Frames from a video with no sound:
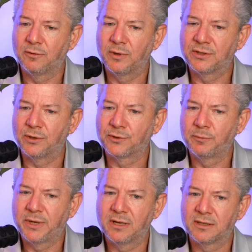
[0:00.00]
was also
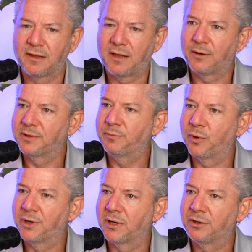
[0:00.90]
because I thought it was
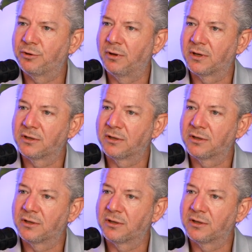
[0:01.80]
important to control the